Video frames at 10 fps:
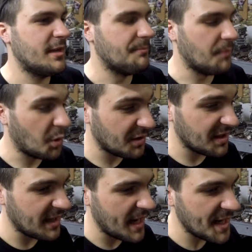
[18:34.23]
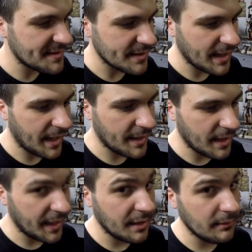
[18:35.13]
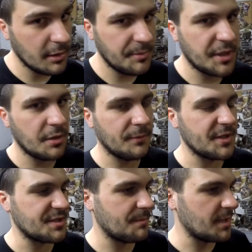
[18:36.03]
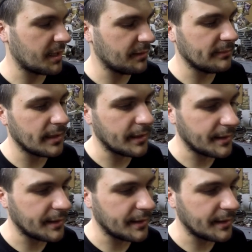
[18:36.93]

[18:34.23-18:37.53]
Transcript: More than that, and I get a little bit nervous, I'm not gonna lie.